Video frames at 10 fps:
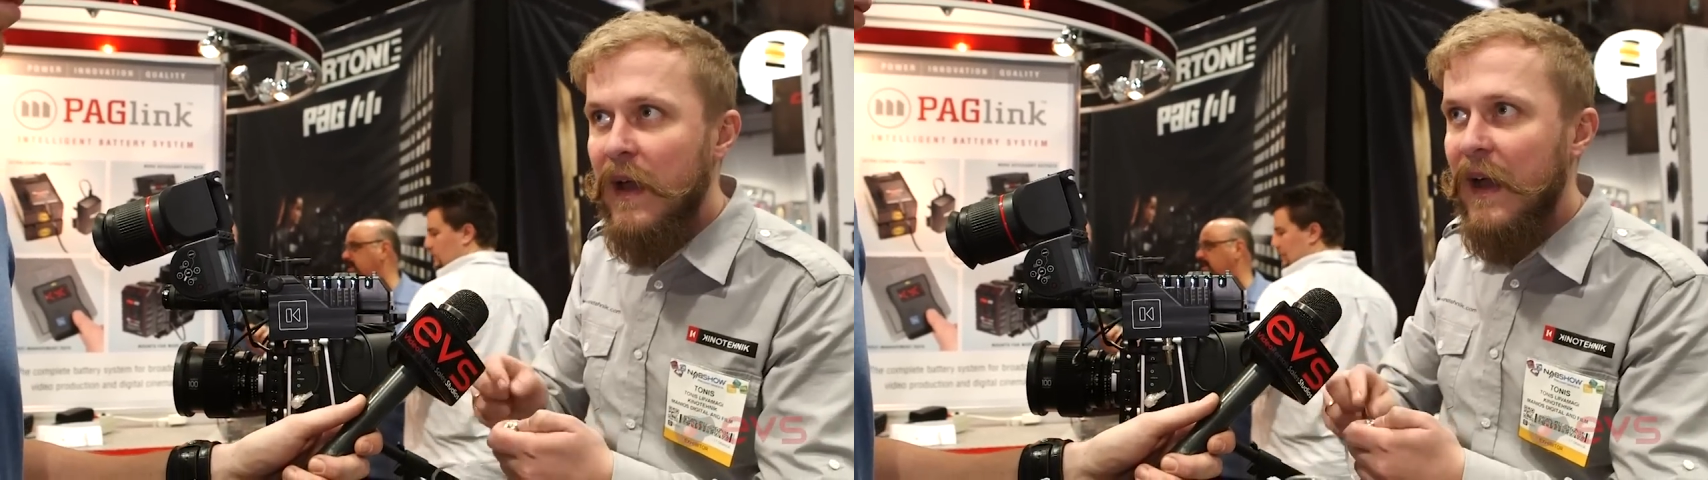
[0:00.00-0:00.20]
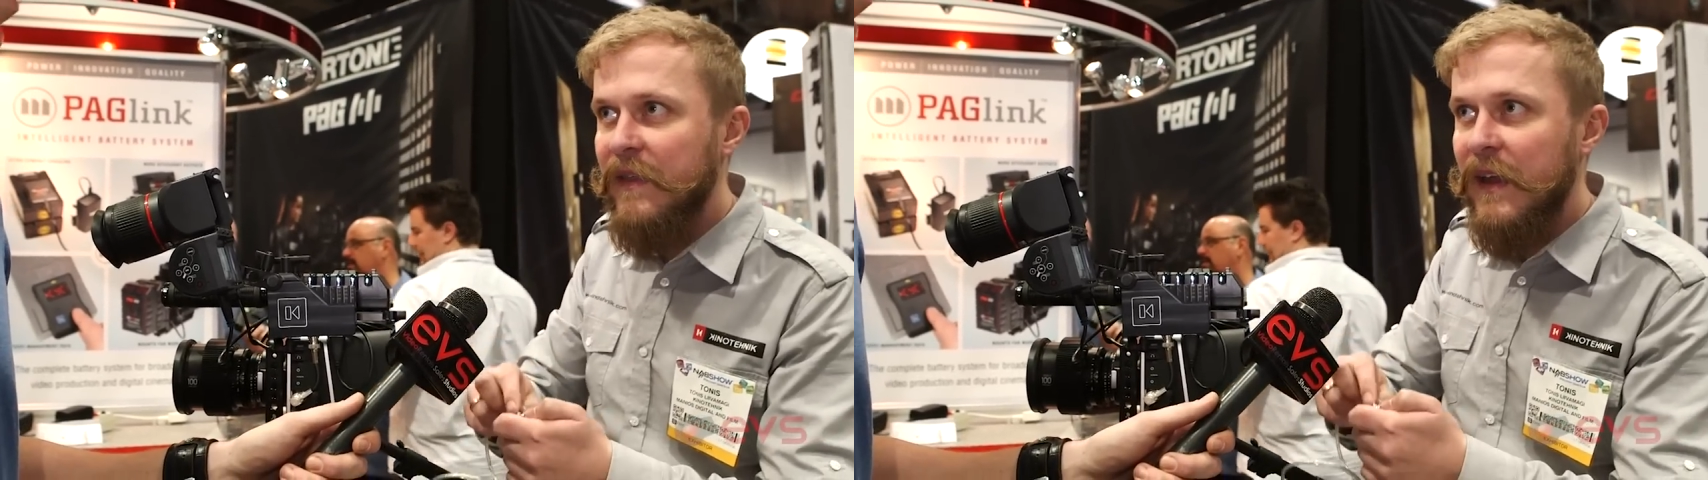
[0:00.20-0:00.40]

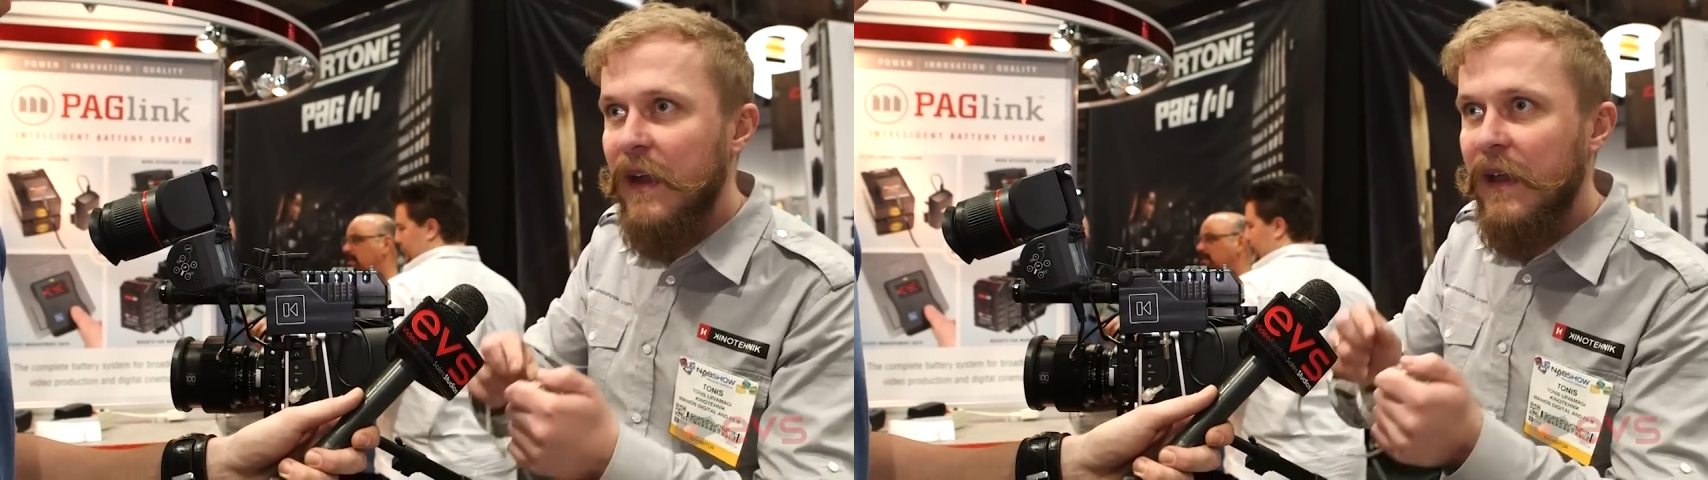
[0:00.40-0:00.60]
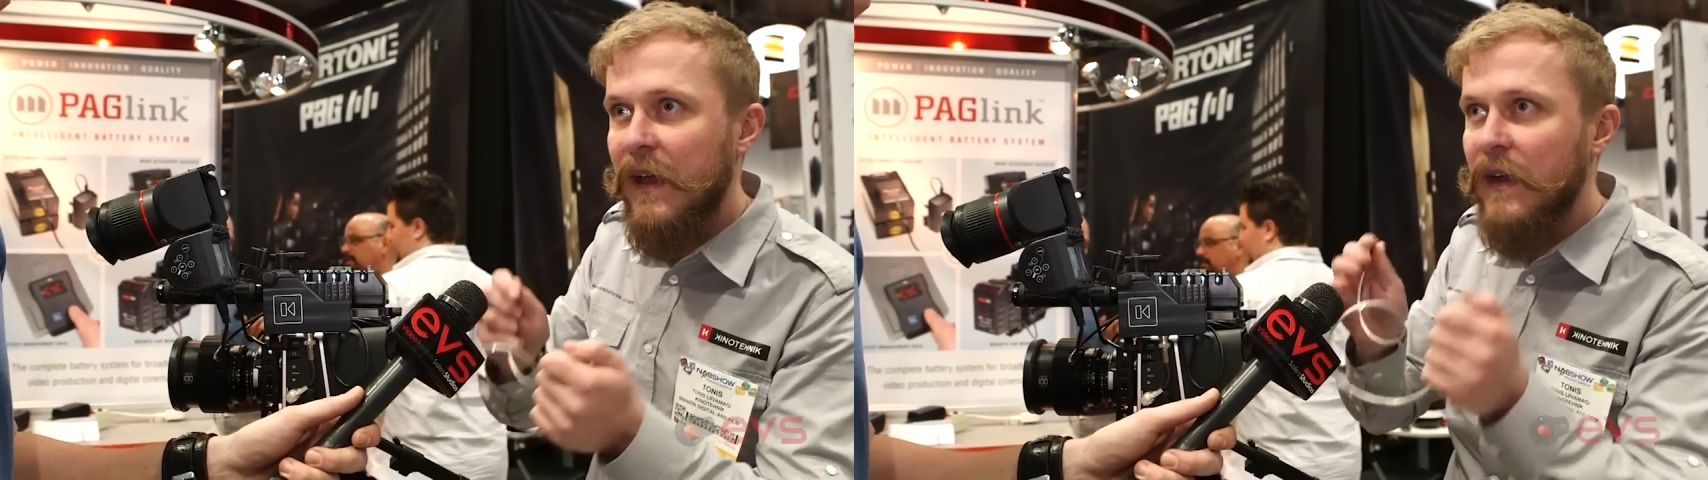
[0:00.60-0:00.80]
and then
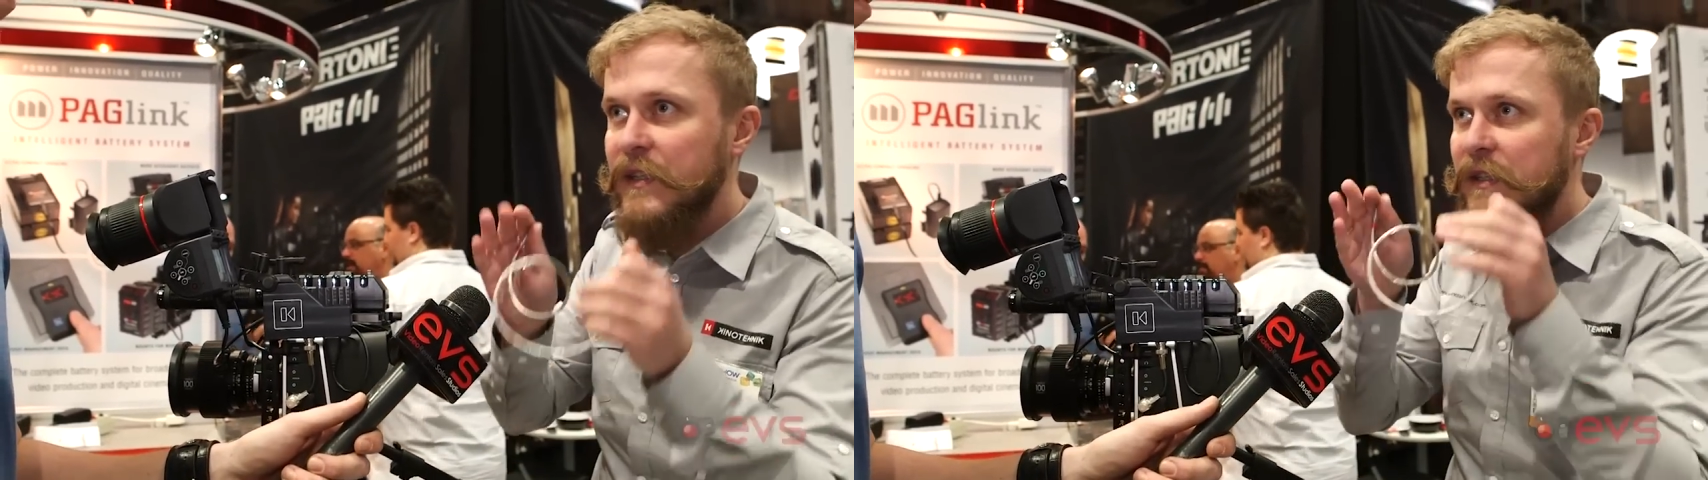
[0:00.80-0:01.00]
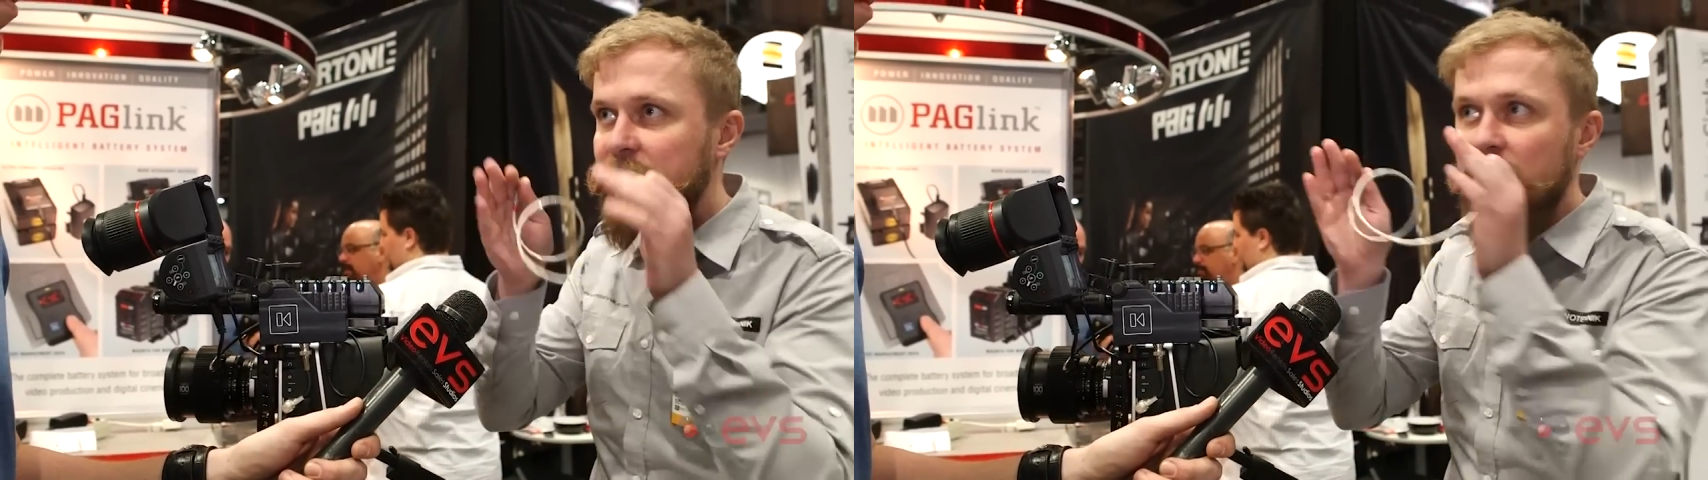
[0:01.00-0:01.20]
I can
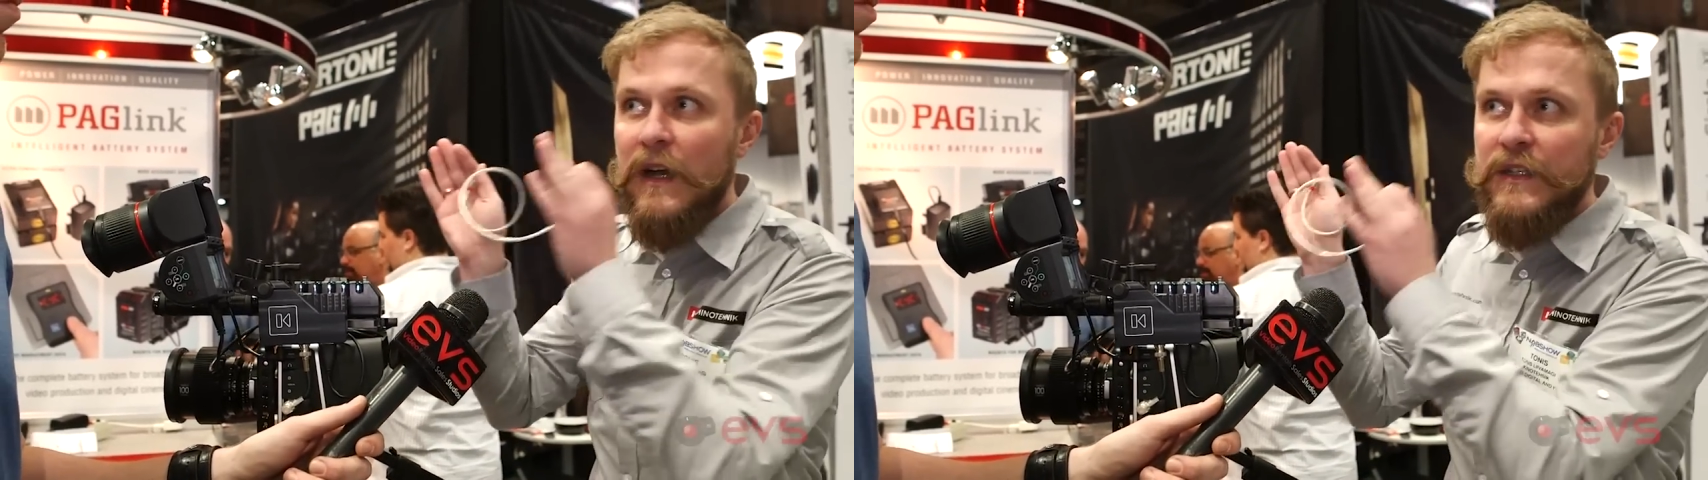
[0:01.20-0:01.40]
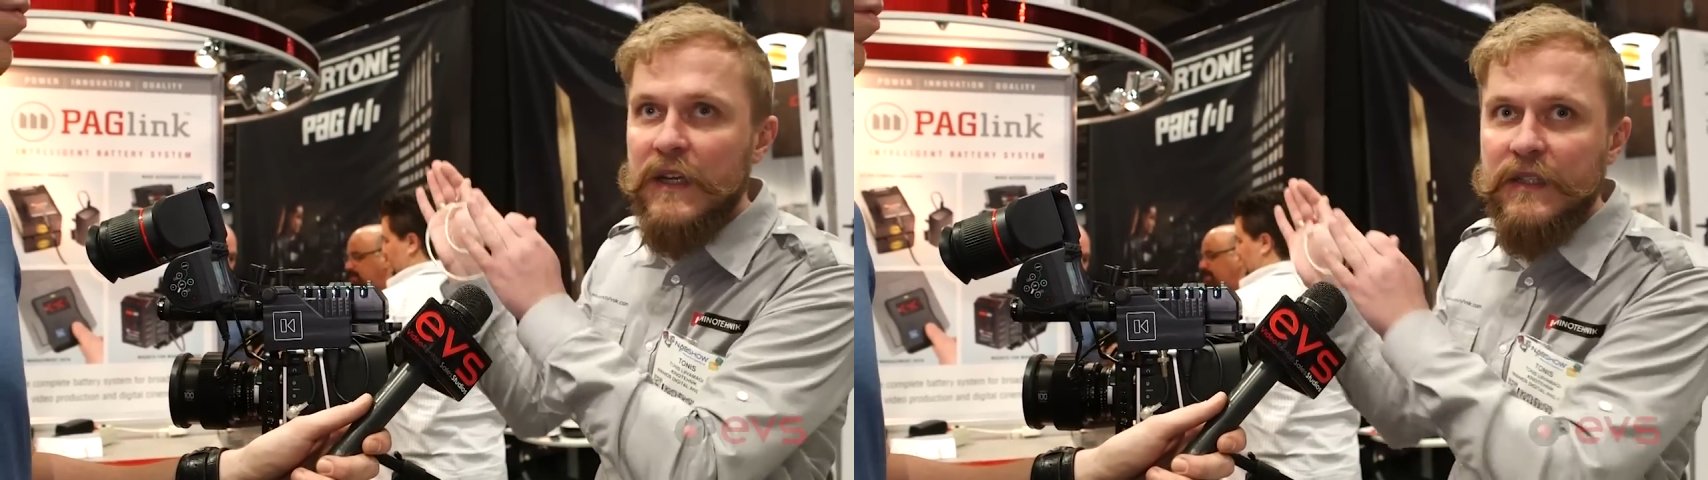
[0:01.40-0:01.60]
adjust,
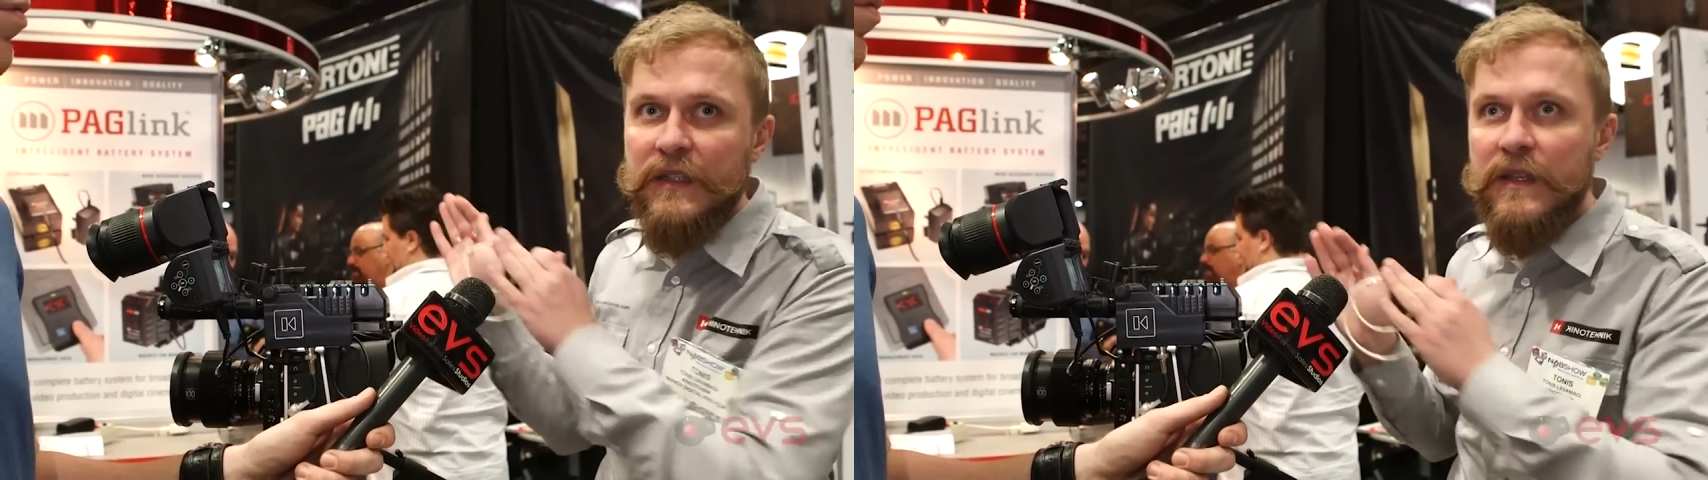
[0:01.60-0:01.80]
adjust